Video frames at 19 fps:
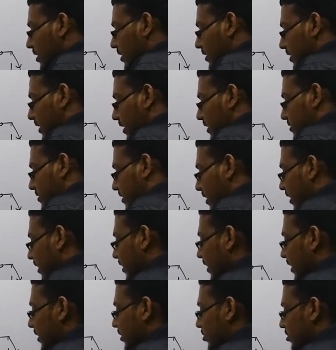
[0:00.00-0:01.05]

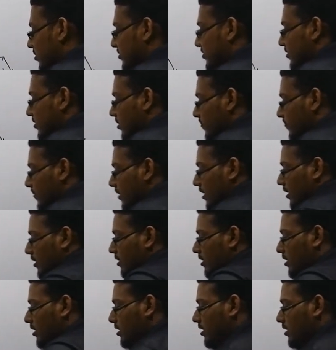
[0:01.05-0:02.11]
direction, and also
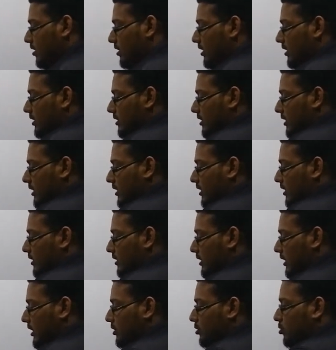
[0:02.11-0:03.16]
in the
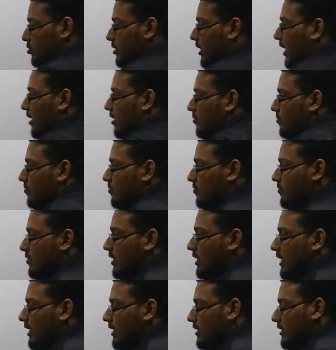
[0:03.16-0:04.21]
T2 time
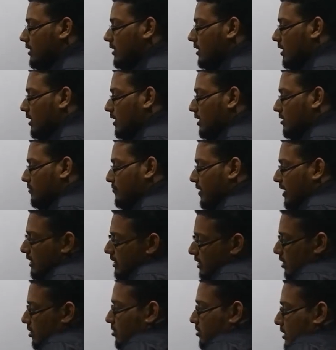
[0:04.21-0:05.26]
we can
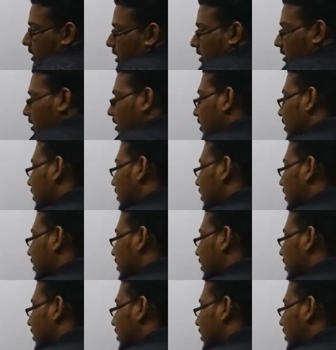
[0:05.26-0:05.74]
find out that